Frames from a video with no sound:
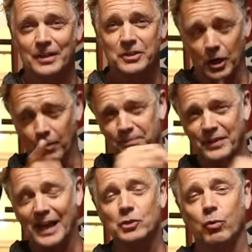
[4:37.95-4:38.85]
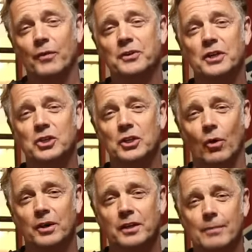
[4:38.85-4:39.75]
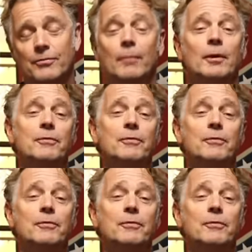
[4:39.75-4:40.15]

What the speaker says: So that's where the Dixie horn came from.